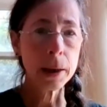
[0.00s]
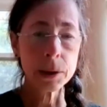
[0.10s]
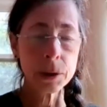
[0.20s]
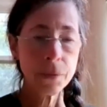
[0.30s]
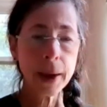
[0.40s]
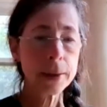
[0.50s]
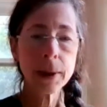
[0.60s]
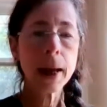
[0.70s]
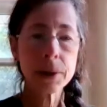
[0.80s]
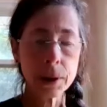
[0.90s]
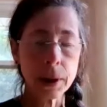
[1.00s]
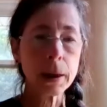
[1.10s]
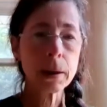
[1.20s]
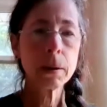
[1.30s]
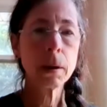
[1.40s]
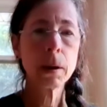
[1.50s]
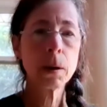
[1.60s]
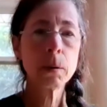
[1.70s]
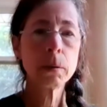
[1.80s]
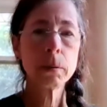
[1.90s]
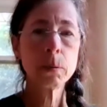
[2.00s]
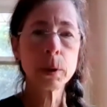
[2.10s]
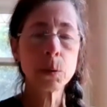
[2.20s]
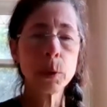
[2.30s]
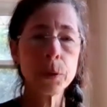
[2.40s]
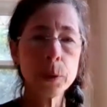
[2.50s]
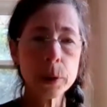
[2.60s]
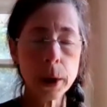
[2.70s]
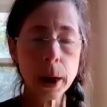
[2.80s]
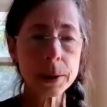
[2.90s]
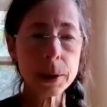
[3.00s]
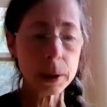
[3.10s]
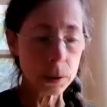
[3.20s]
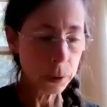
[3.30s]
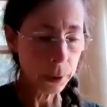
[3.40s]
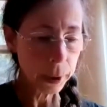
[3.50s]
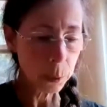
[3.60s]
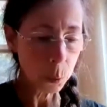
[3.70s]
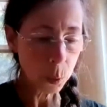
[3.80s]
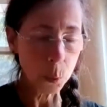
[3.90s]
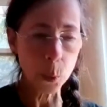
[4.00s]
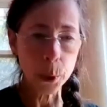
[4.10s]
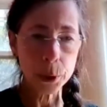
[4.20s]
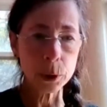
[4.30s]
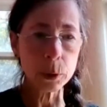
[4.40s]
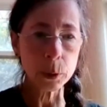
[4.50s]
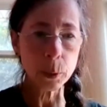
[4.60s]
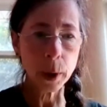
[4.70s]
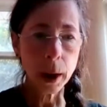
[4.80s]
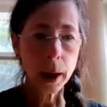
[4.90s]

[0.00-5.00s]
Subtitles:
It's fantastic. What those guys did during World War II